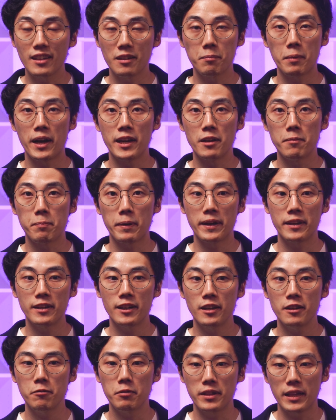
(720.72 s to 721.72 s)
in my
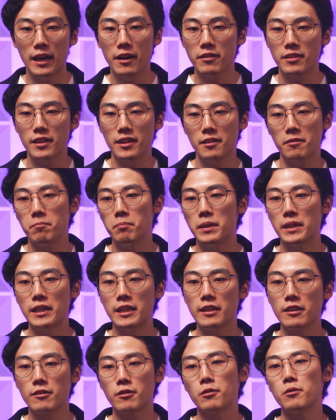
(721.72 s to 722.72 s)
opinion, without it
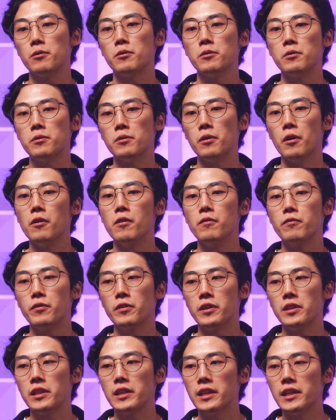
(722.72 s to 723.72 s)
being too
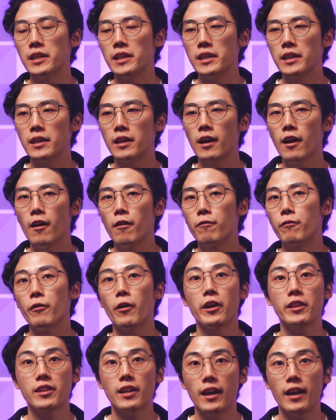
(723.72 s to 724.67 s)
overly front